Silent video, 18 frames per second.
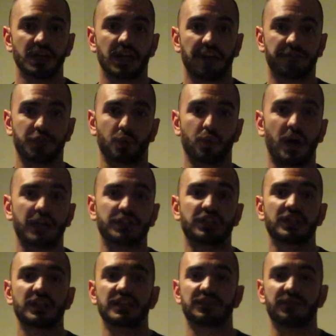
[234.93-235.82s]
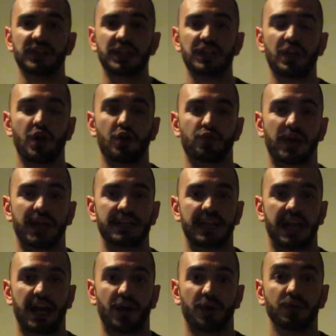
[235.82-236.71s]
If you're watching this video right
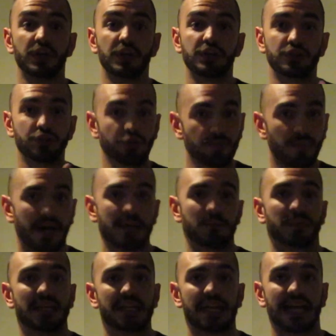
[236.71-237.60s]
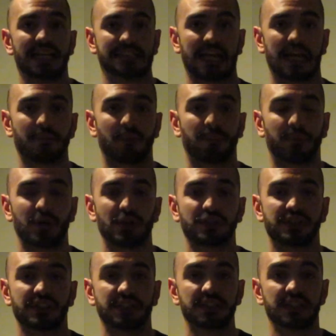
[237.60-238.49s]
now, you might be that type of
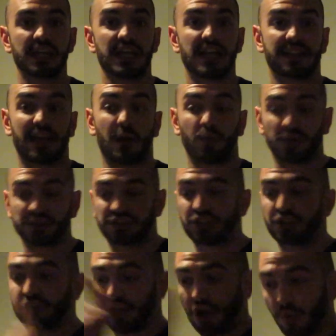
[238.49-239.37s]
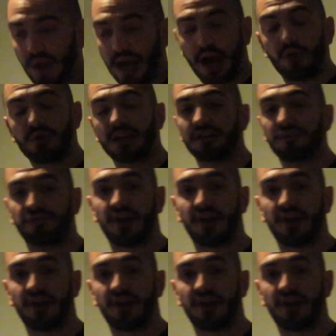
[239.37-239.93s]
person that wants to go out and